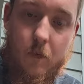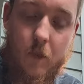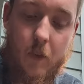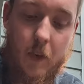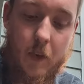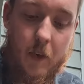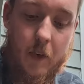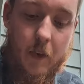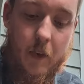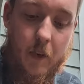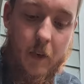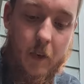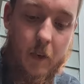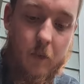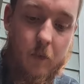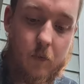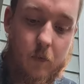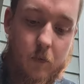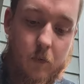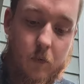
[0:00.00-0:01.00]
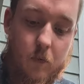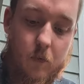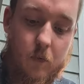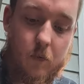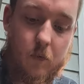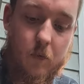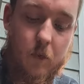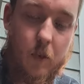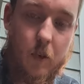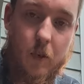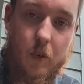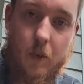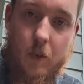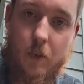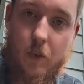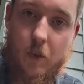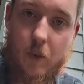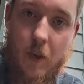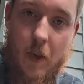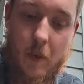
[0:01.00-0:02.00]
and
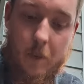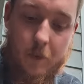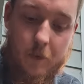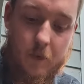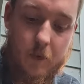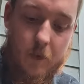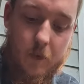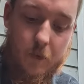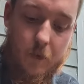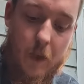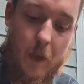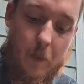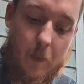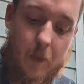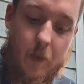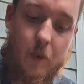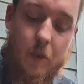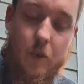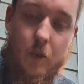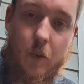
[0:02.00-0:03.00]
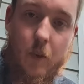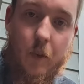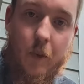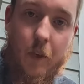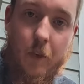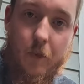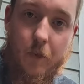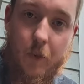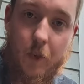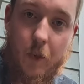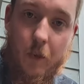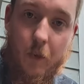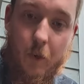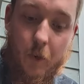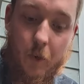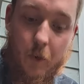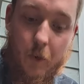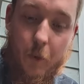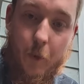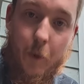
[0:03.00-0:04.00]
the flap isn't tall enough to
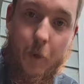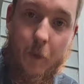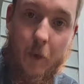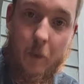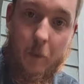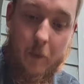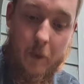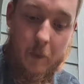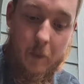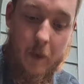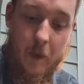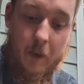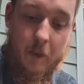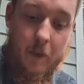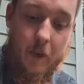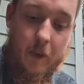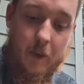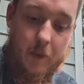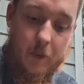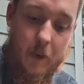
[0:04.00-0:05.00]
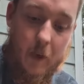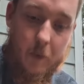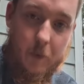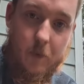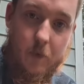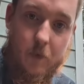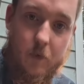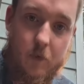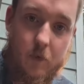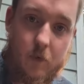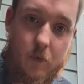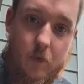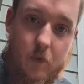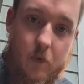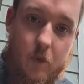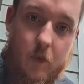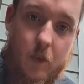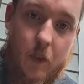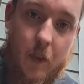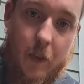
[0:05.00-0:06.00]
cover a 30 round PMag, right? It stops
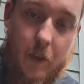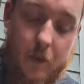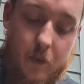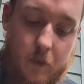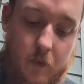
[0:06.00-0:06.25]
like